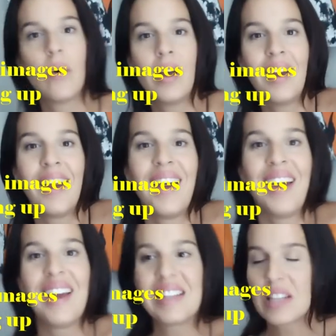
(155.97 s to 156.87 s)
So
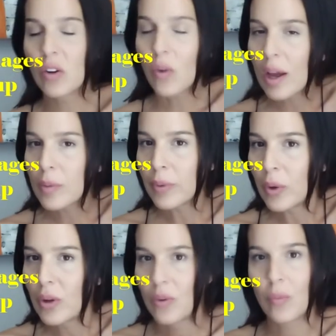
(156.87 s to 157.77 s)
it's
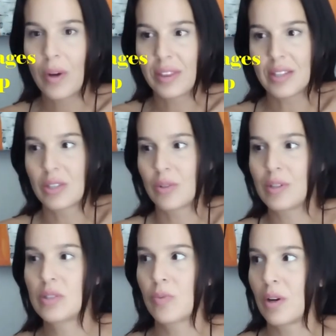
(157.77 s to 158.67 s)
incredible what the
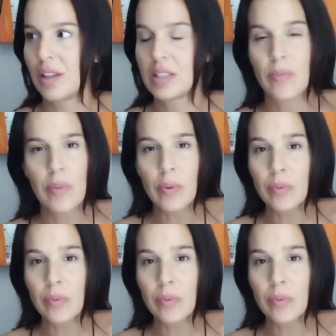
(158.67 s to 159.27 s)
stories were. Like some